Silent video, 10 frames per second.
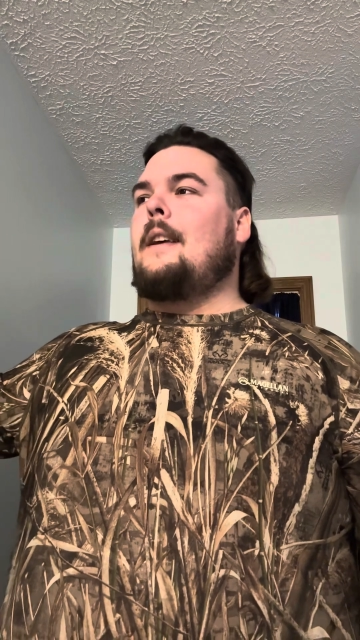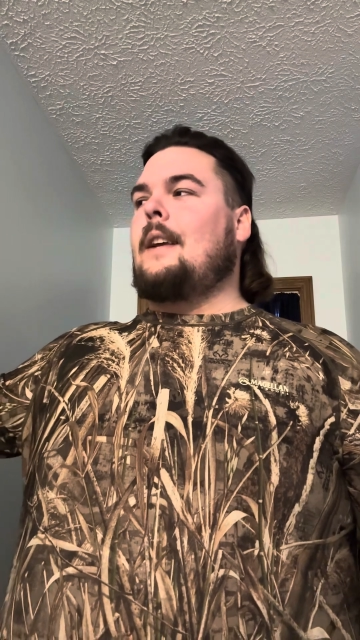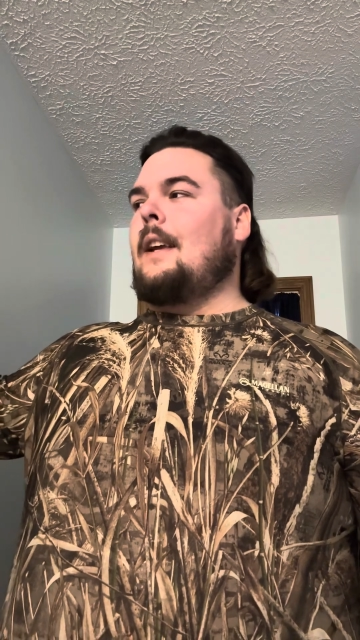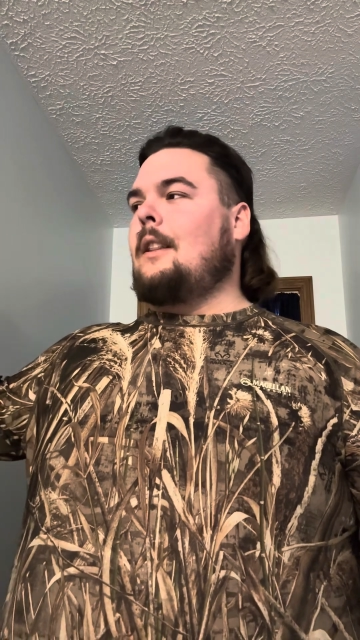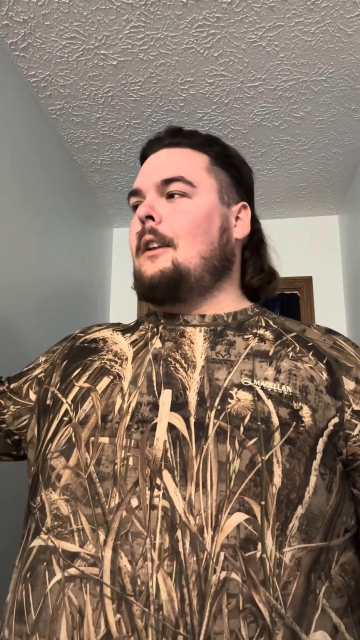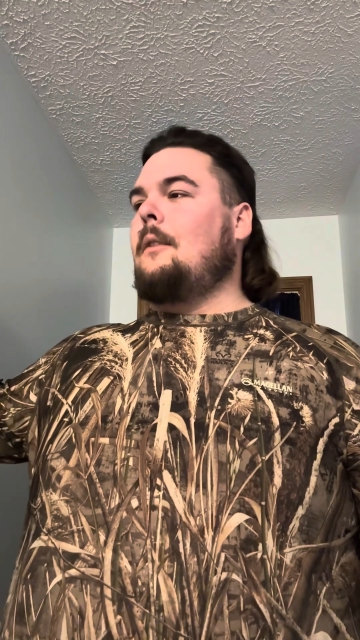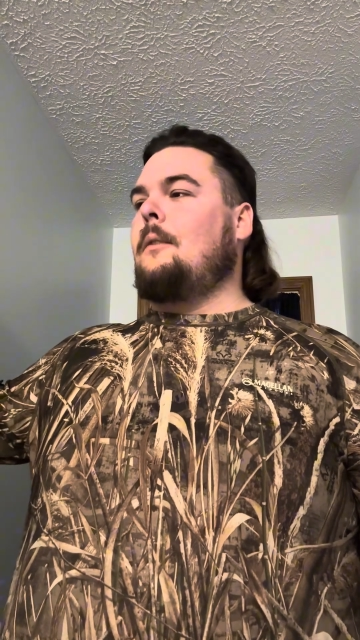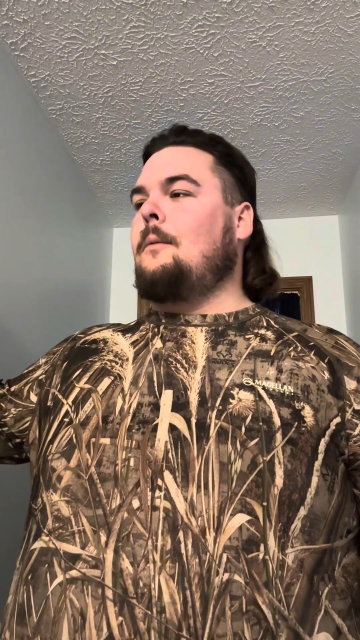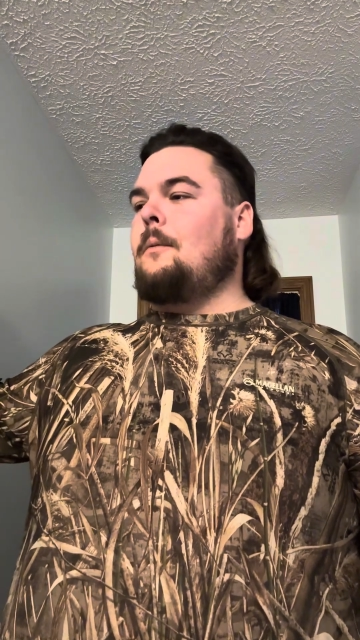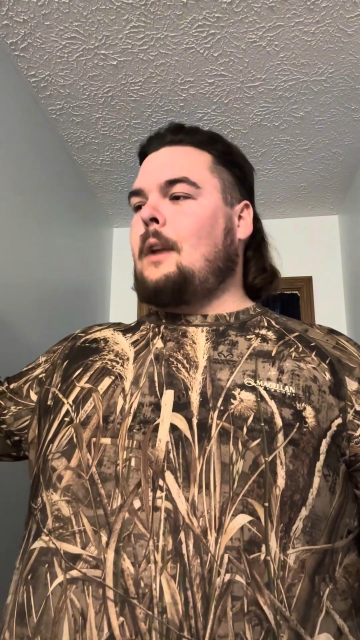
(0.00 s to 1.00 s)
get the
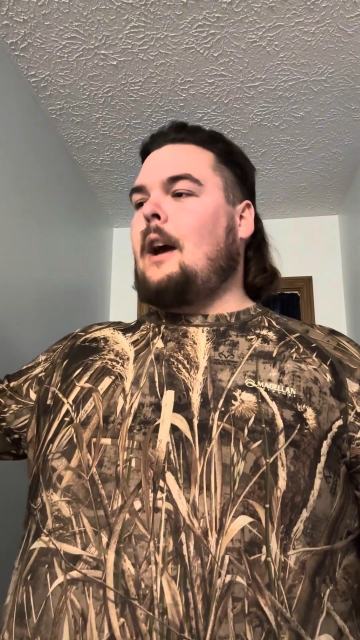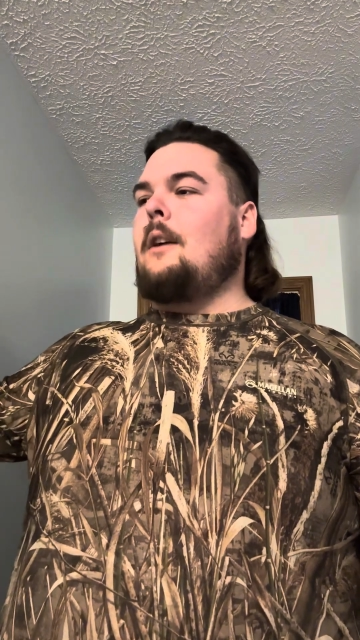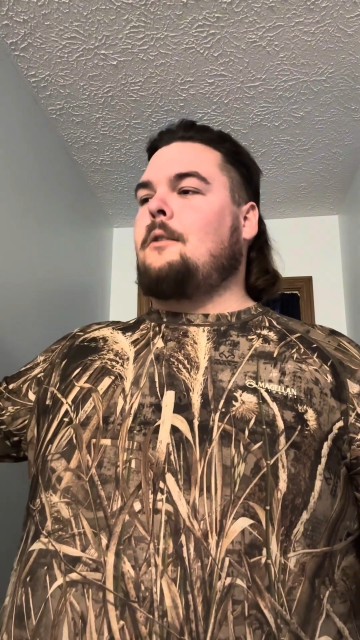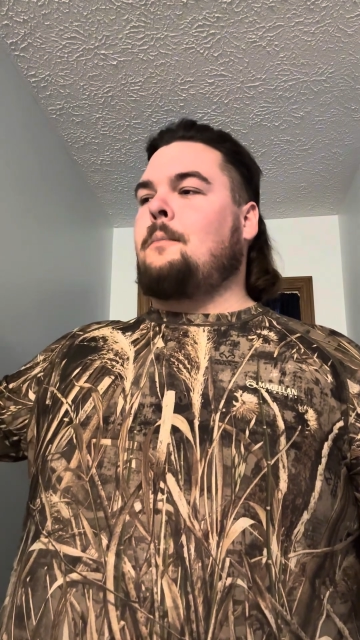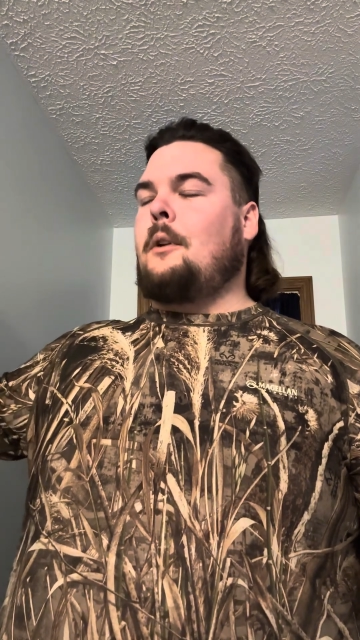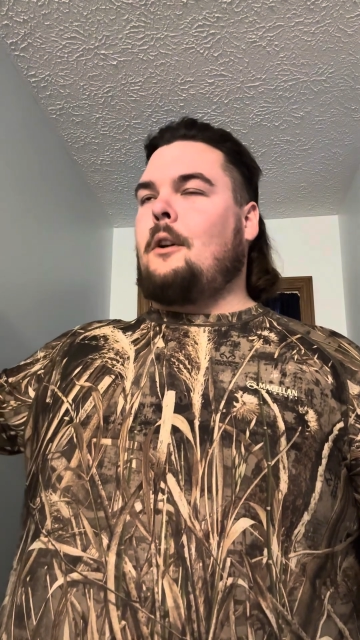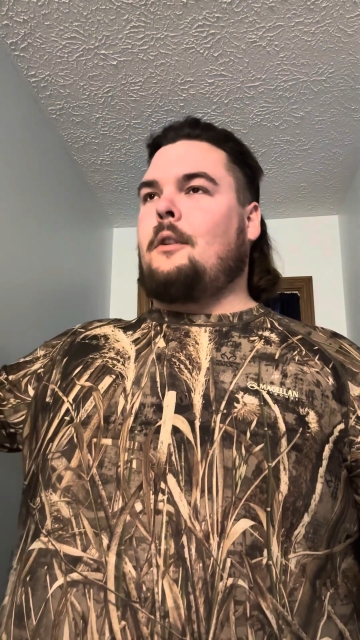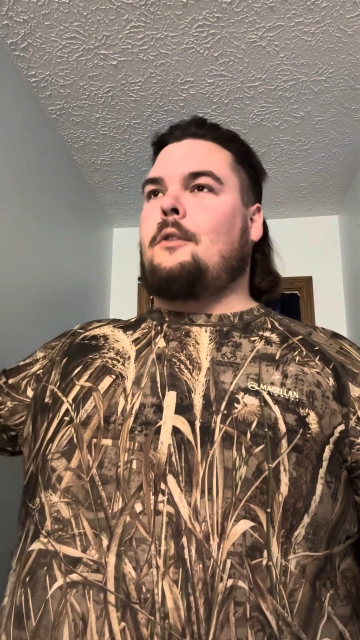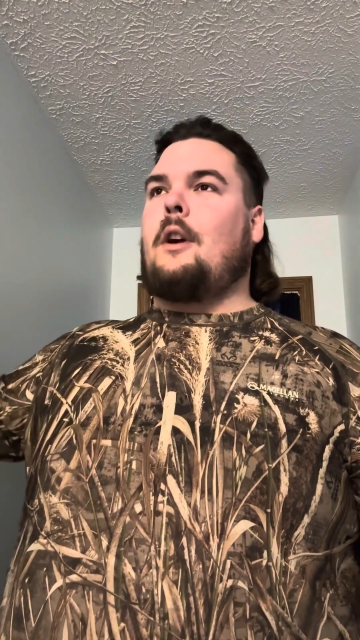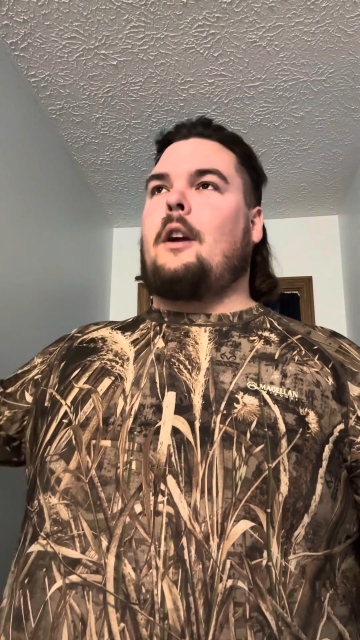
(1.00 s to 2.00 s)
tires put on the
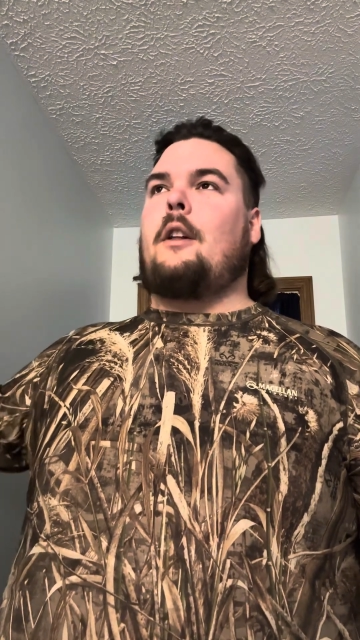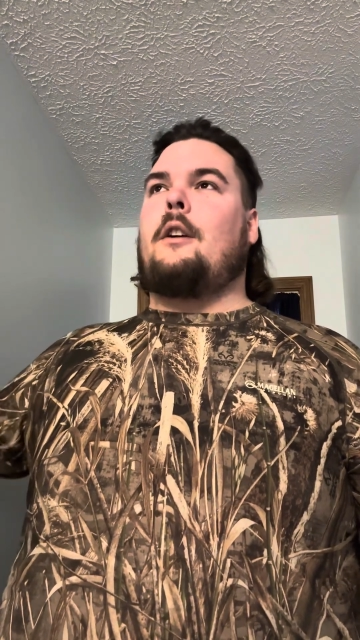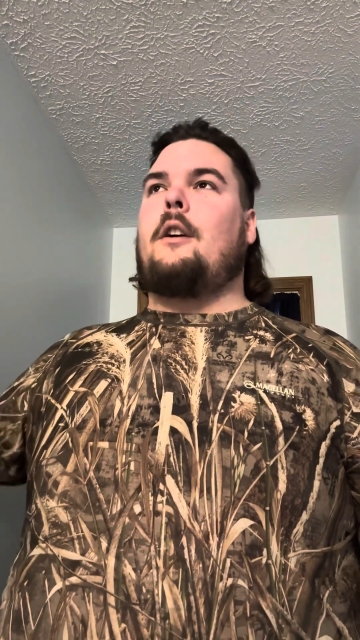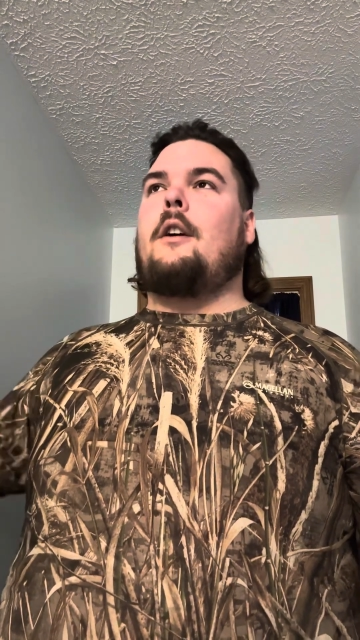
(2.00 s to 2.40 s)
trailer